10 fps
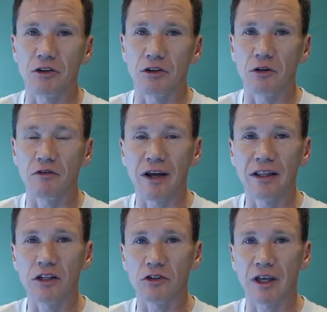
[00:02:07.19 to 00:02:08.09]
You can find
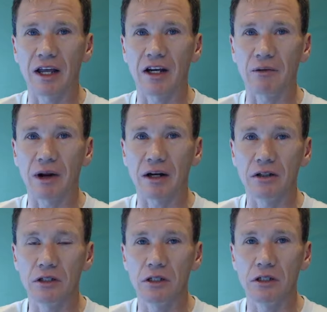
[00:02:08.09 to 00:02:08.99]
this on county
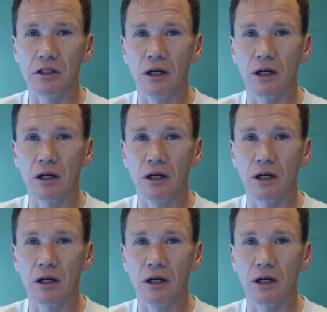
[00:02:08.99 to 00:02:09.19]
records.